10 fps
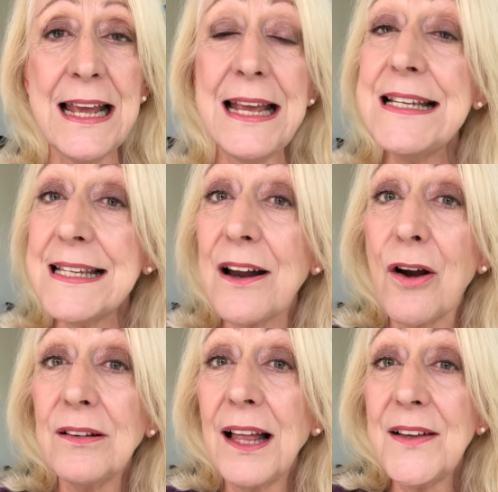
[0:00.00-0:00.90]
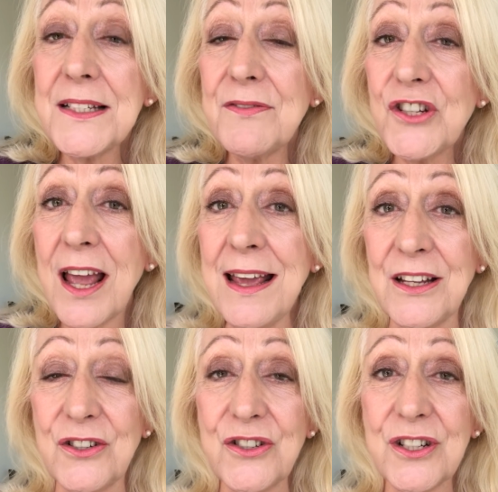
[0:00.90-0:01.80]
is that our lives have
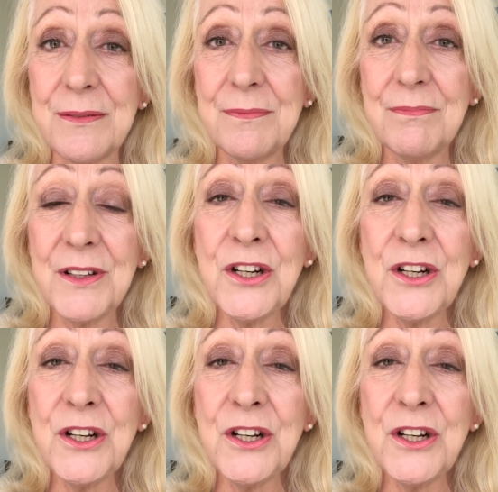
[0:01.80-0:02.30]
changed you